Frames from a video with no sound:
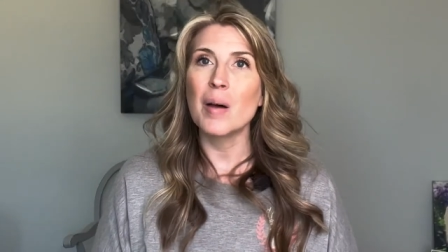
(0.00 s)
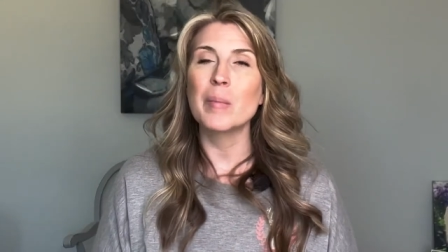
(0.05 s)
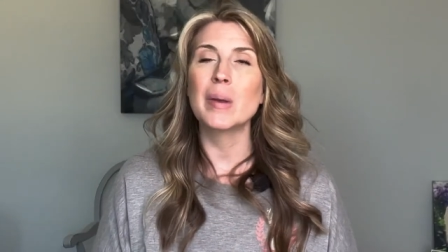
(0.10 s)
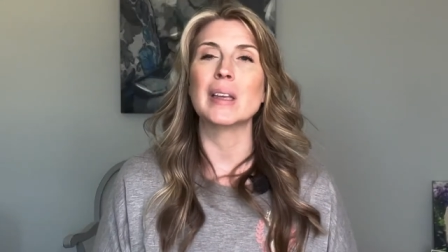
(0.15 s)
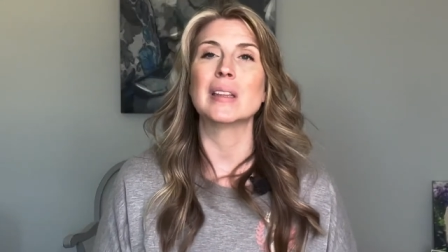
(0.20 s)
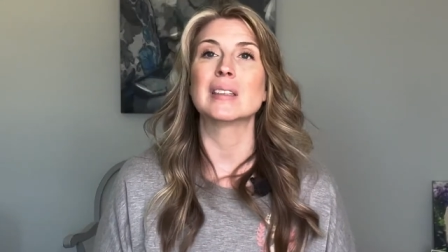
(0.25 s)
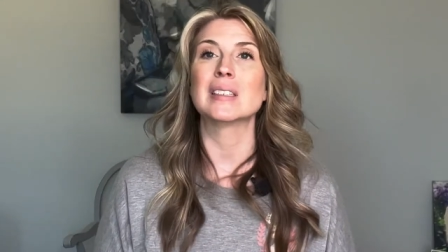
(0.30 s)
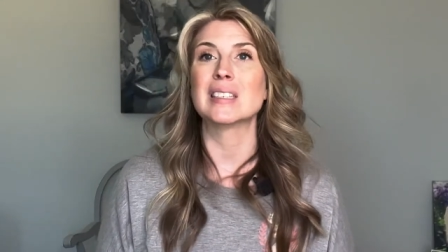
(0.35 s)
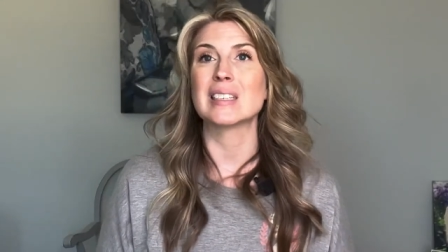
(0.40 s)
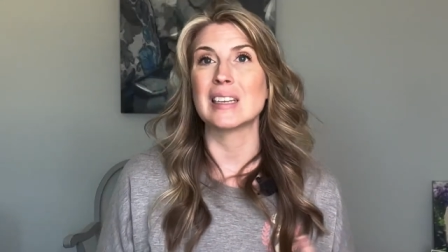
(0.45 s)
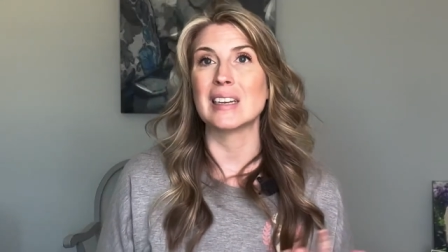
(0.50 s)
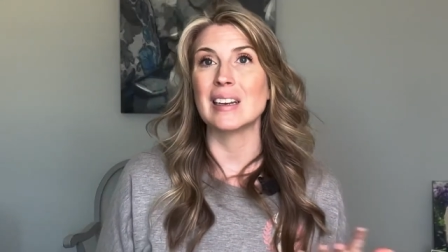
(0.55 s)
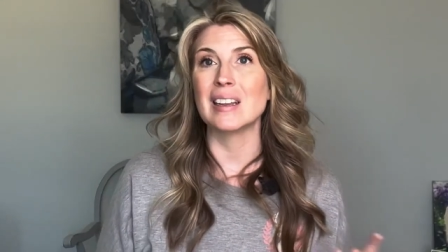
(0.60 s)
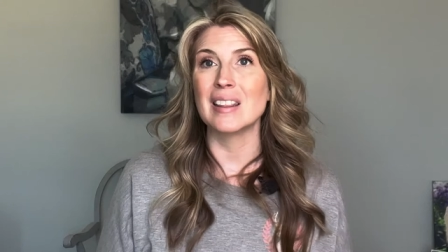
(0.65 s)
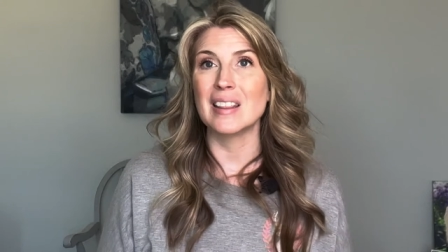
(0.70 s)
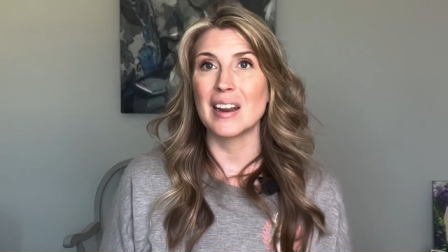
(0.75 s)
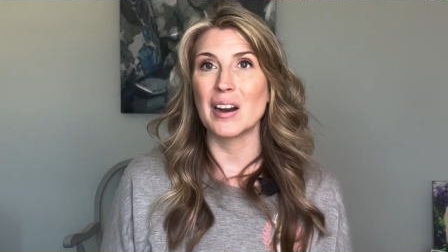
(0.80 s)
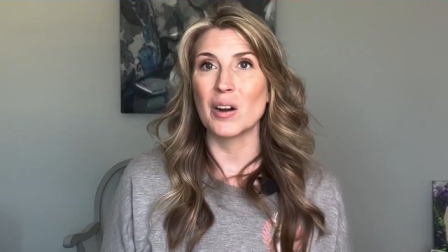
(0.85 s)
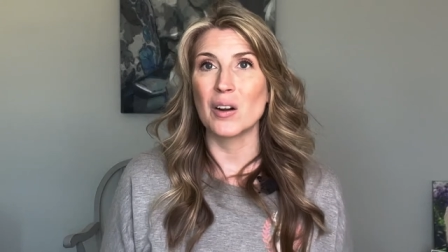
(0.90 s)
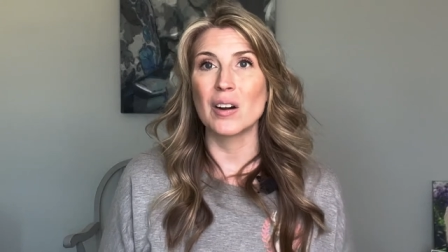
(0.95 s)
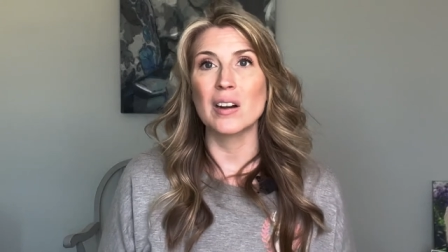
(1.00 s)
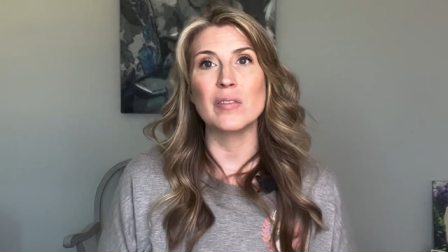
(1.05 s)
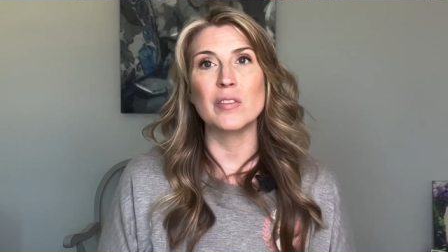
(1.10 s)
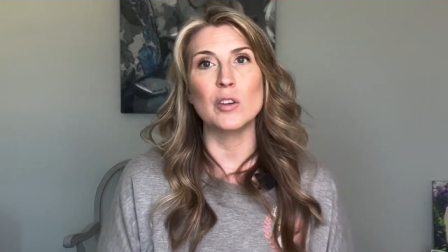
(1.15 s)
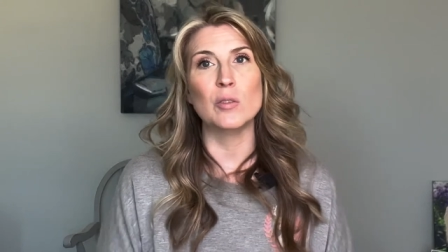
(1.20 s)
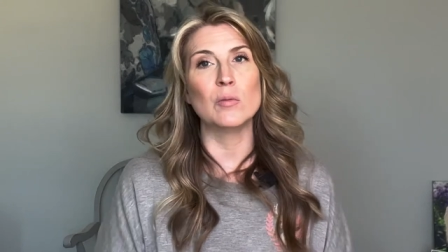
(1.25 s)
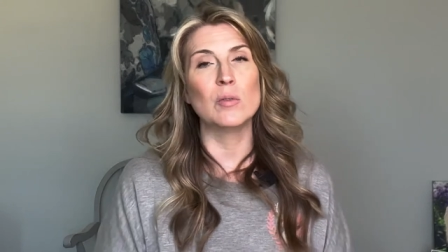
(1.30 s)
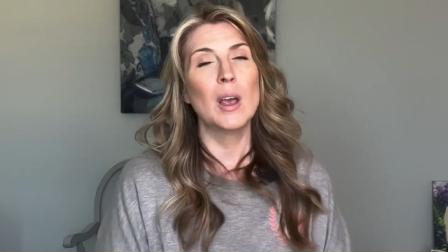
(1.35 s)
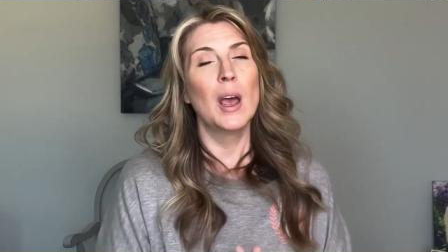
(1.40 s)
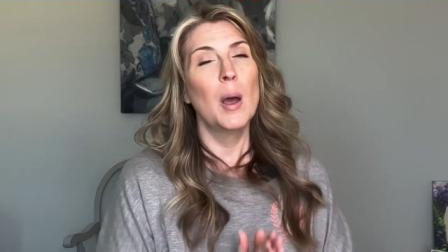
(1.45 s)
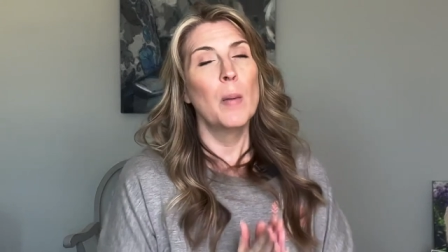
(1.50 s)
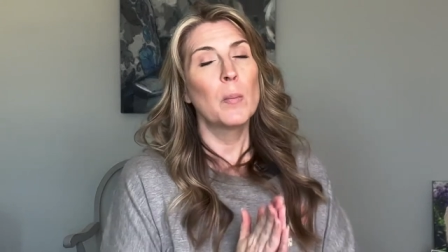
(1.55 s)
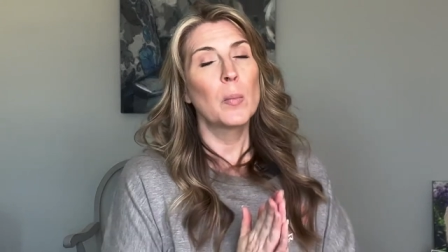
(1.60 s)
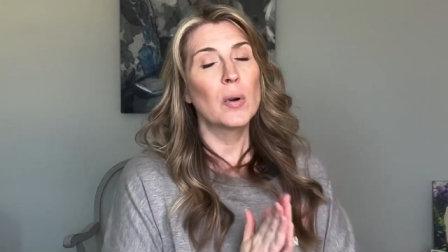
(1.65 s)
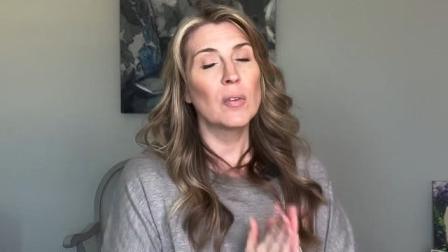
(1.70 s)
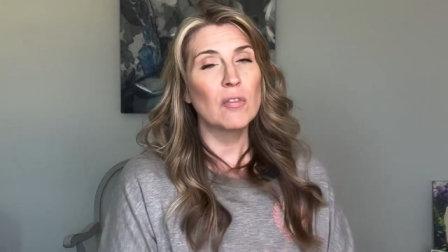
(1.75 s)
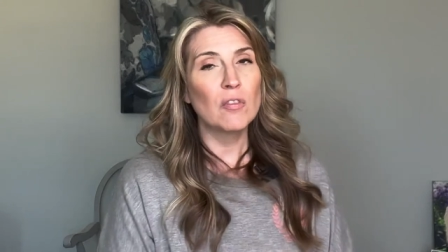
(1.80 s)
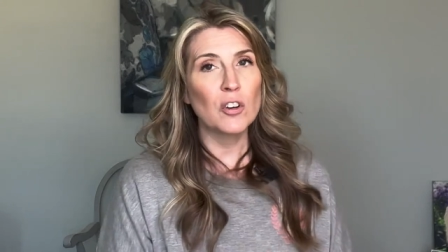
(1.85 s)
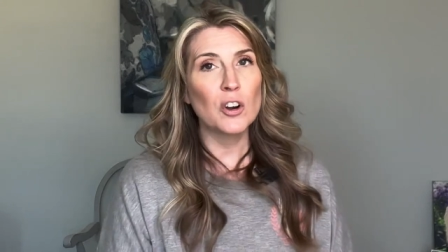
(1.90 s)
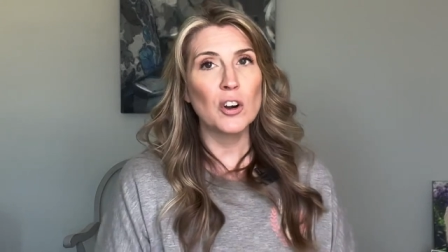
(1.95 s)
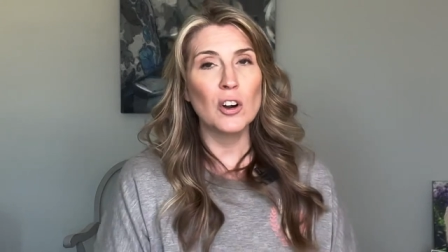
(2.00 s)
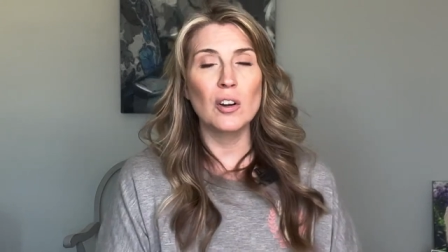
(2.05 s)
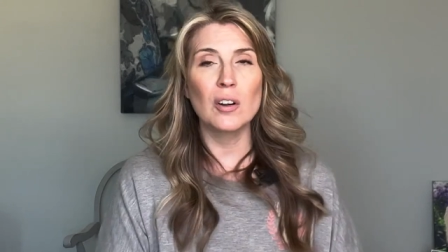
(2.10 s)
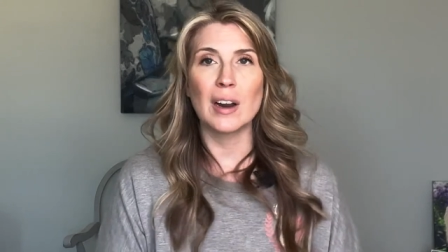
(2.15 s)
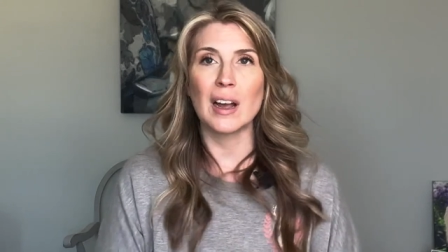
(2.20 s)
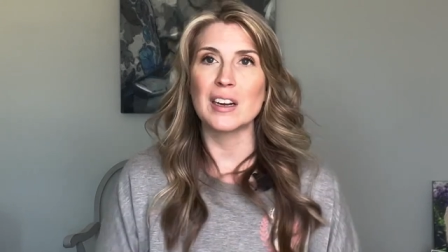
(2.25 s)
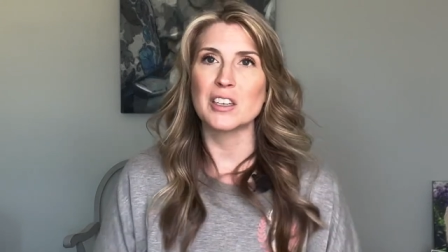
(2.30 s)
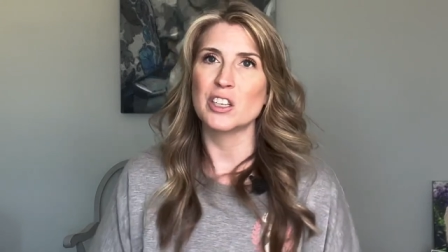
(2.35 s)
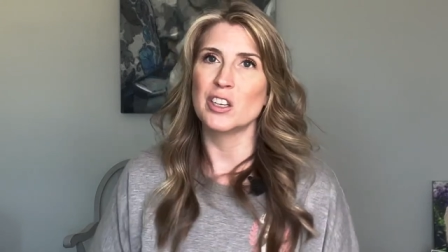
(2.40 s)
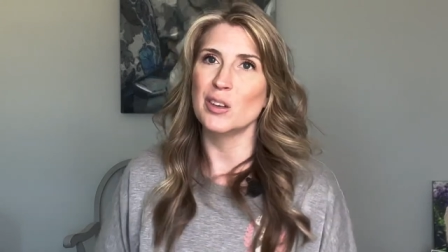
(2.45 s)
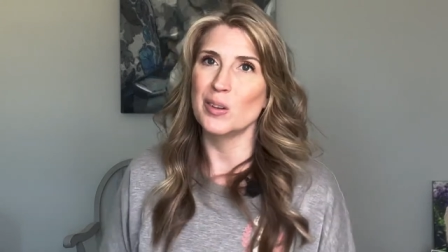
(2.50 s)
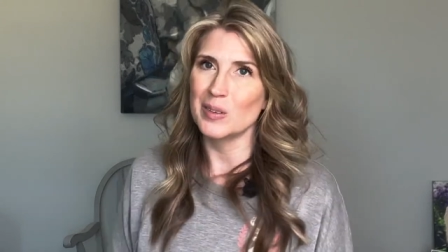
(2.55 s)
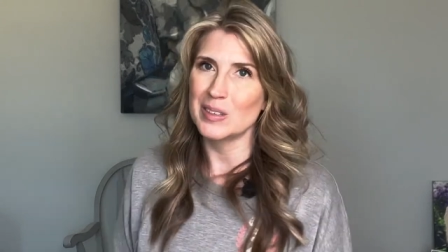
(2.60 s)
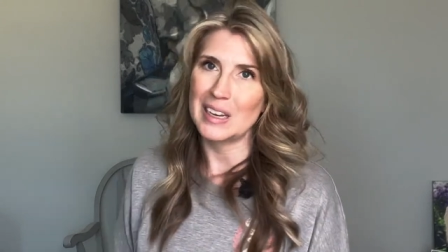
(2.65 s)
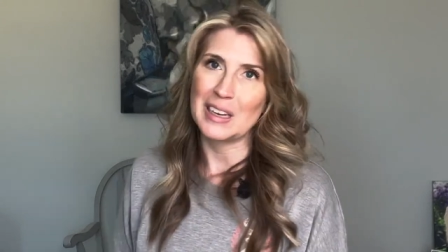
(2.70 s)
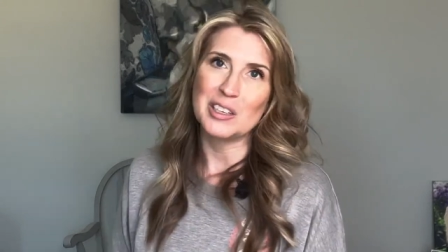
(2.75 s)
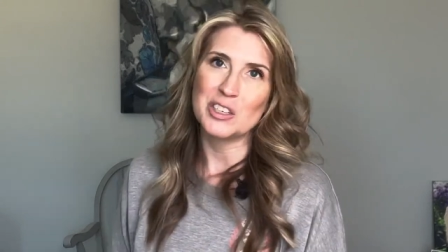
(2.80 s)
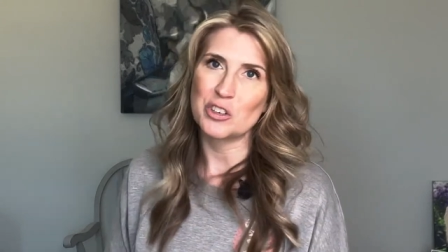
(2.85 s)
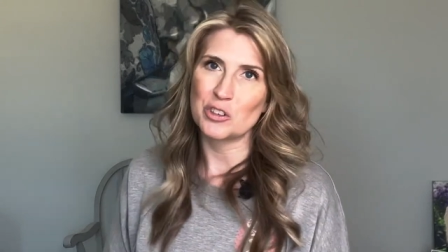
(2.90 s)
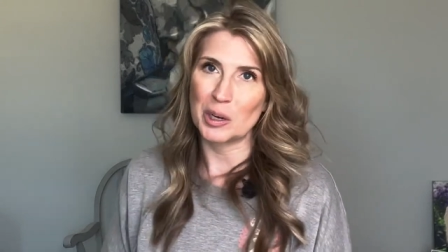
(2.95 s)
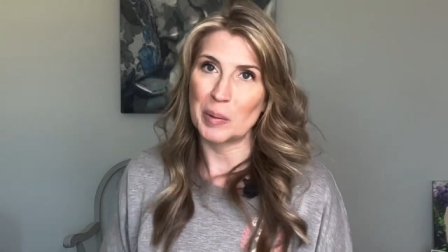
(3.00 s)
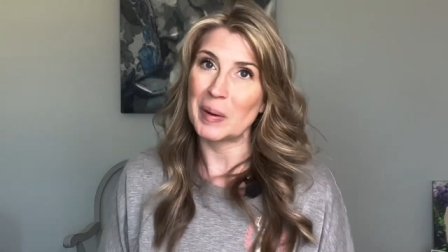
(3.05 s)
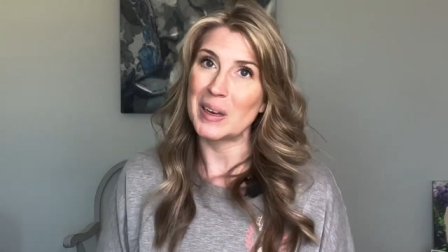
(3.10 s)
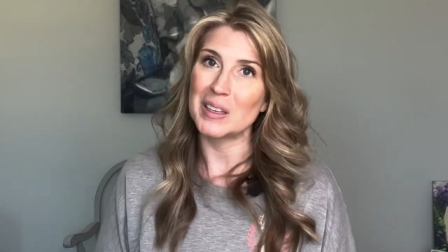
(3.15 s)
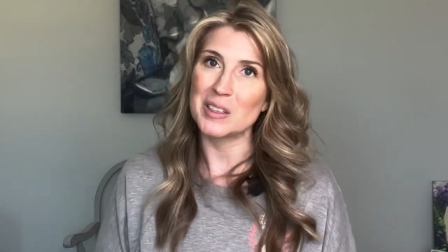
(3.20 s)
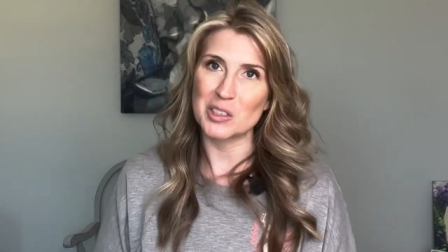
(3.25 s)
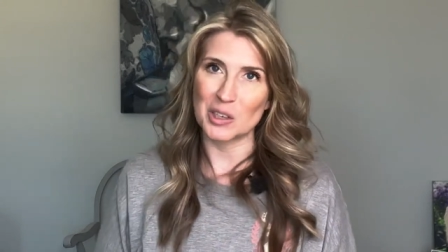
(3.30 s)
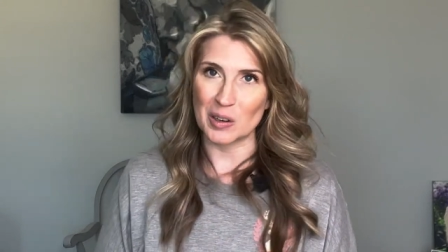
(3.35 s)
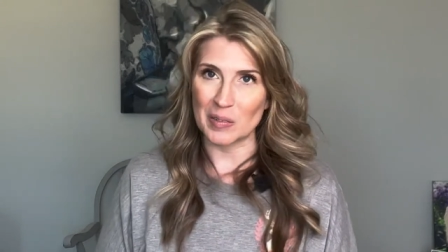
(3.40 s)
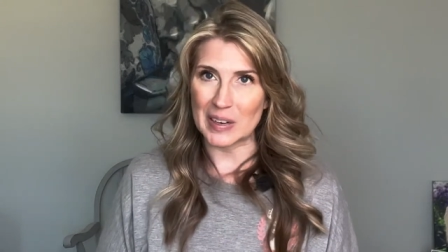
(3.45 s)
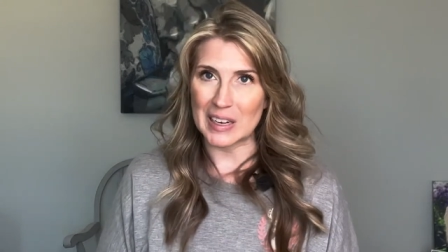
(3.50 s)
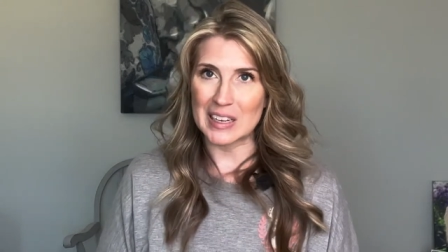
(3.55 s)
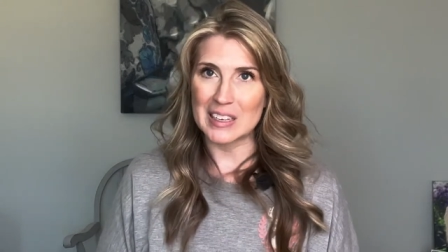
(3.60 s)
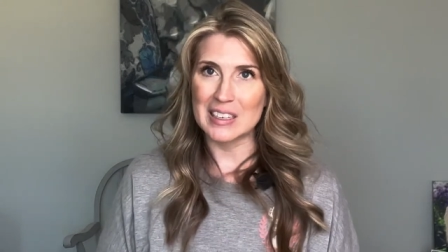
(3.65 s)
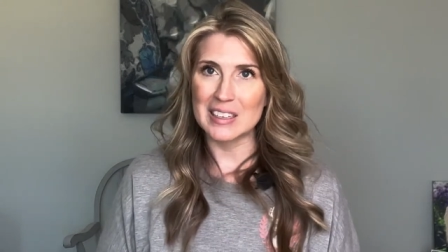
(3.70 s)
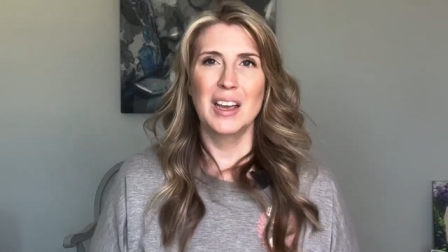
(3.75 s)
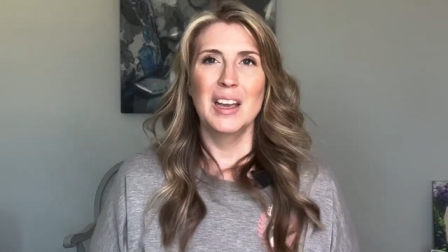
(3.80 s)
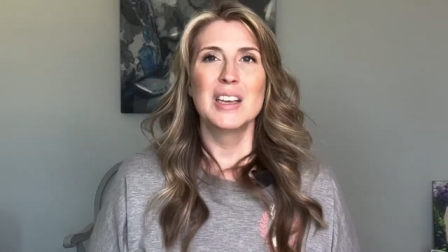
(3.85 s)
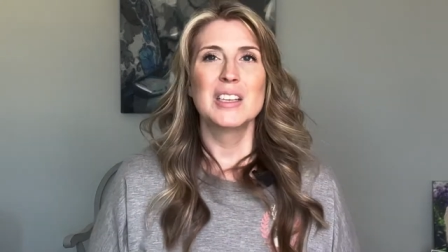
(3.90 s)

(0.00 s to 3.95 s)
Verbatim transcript: and listen there if you prefer not to use a streaming service.